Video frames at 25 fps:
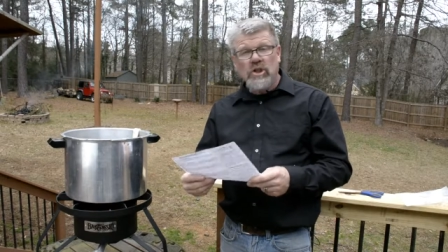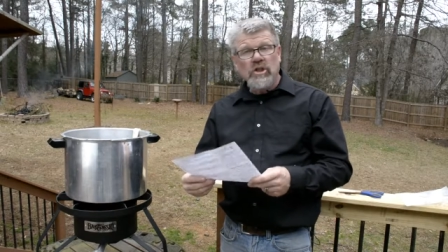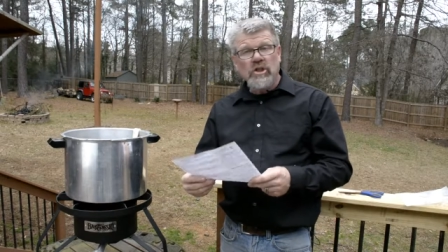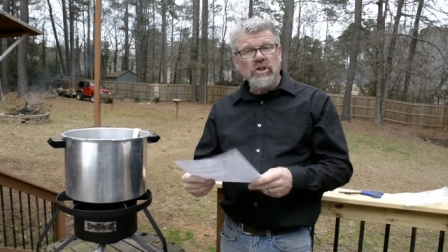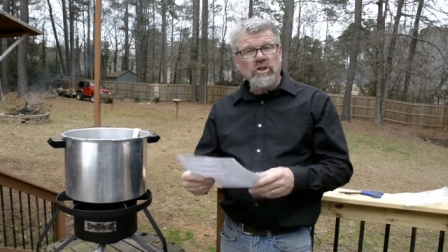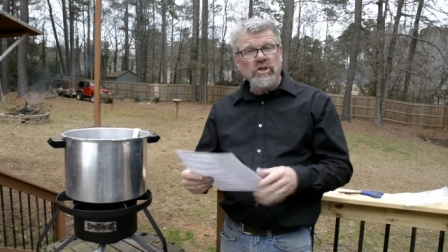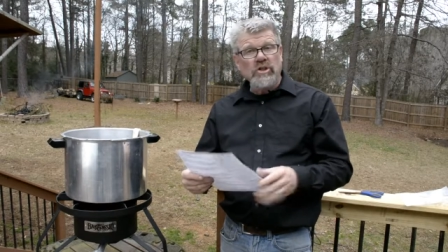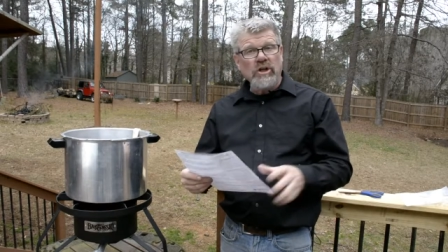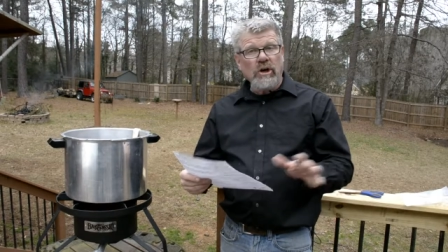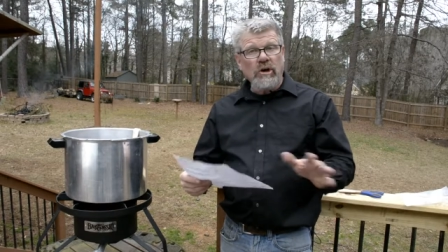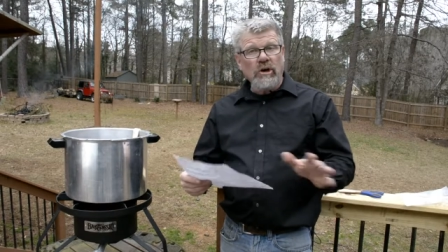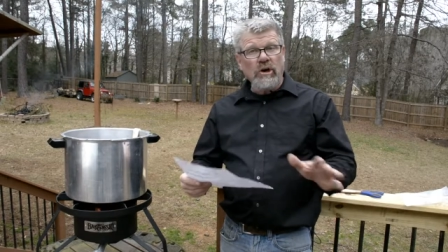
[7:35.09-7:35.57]

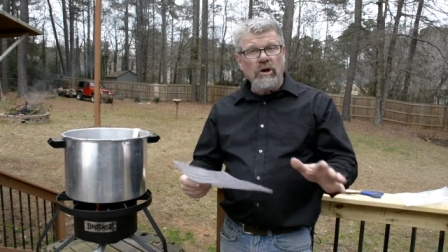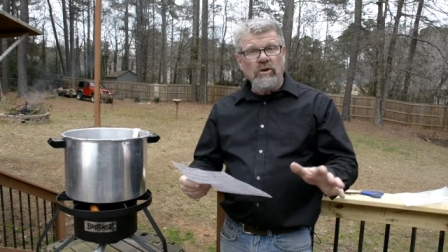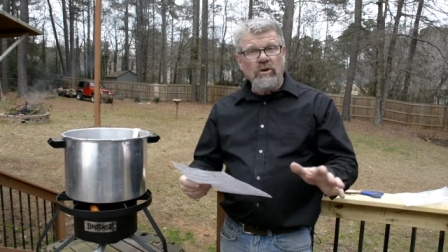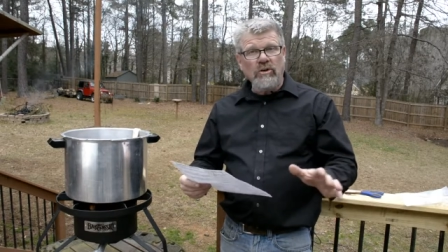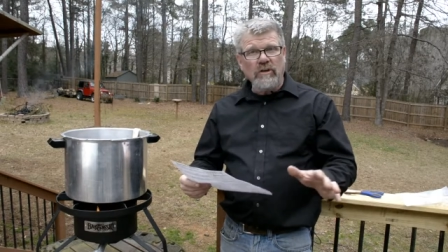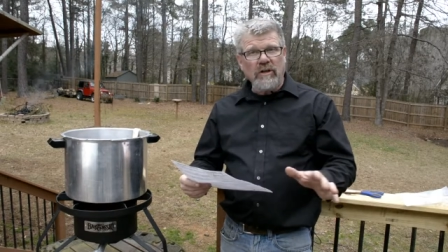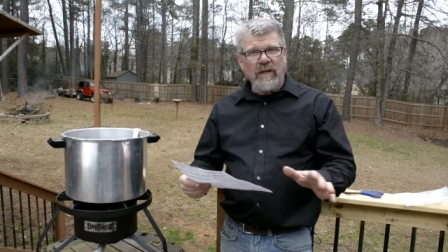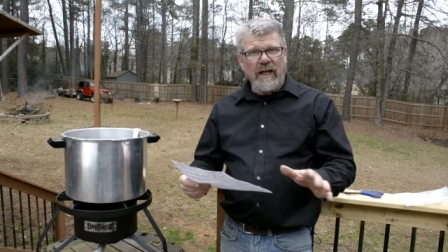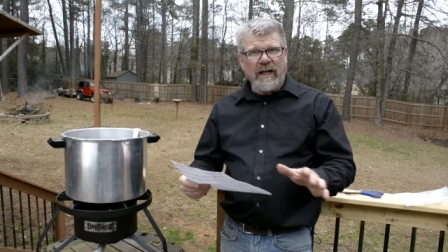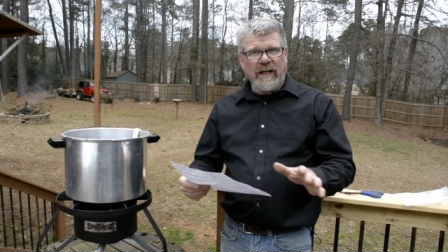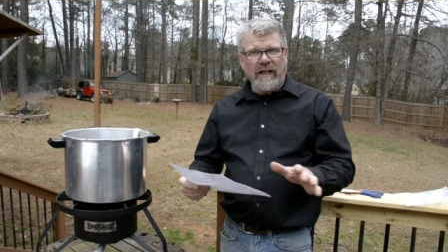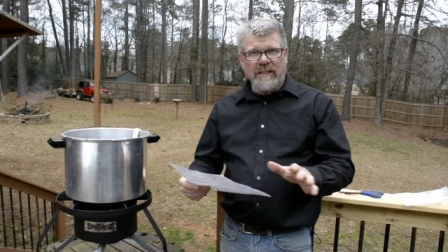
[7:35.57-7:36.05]
So,
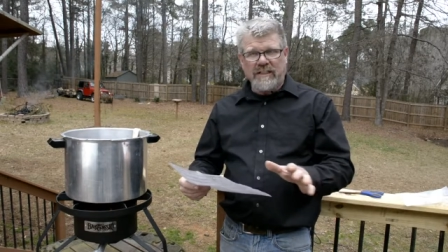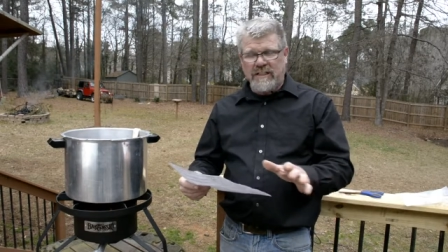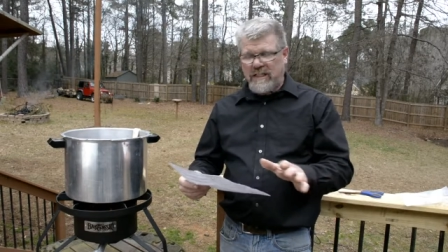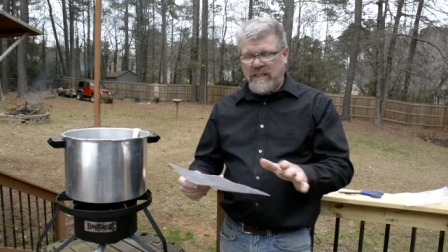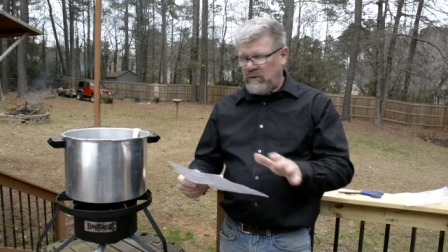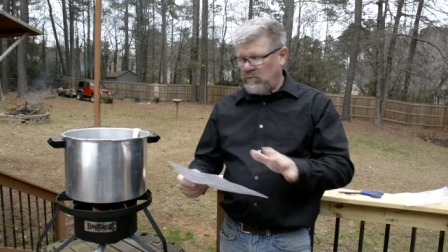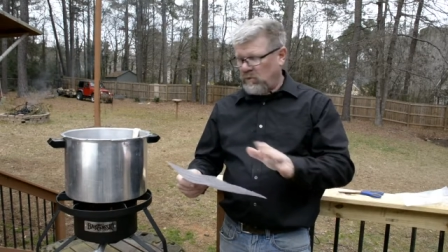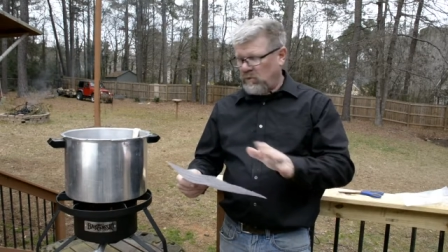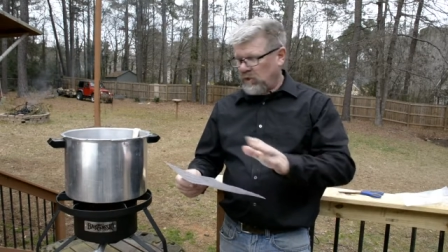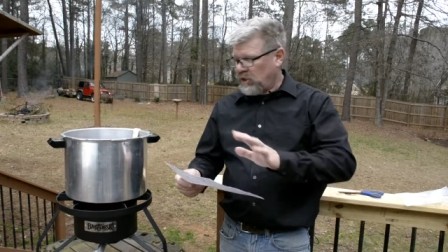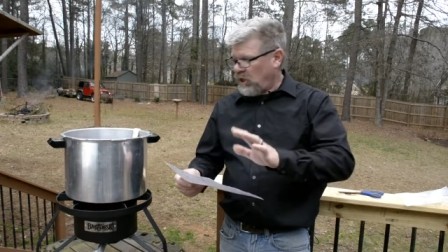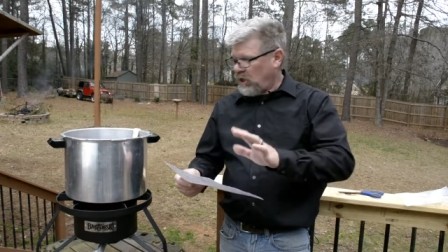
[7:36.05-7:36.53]
like I
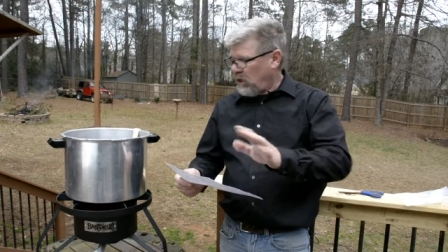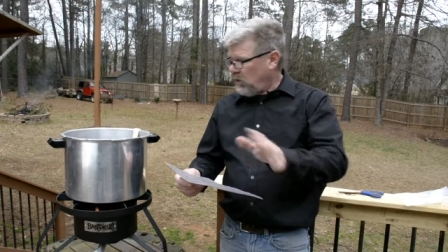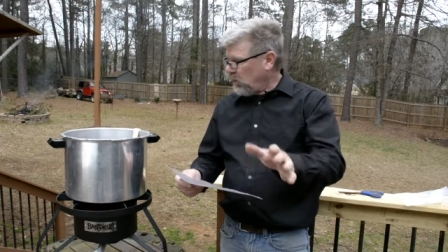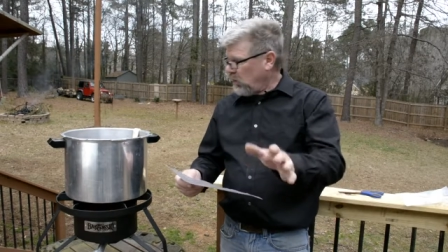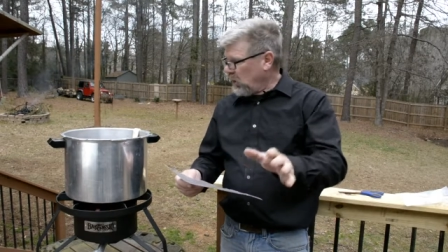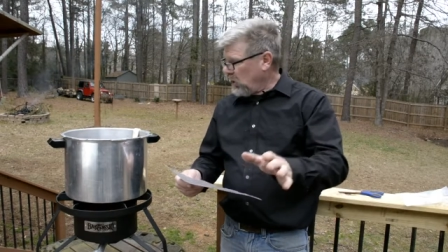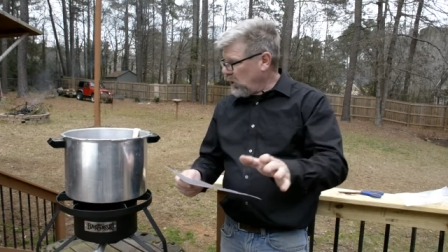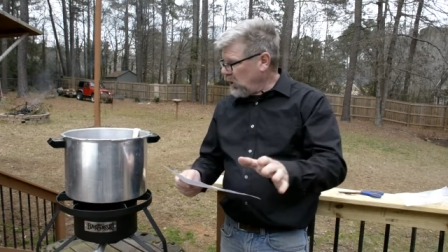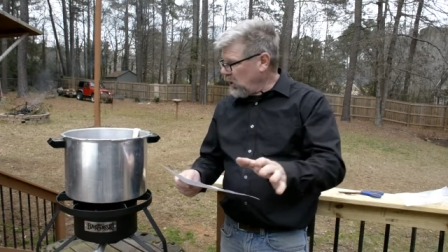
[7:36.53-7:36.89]
said, when y'all weren't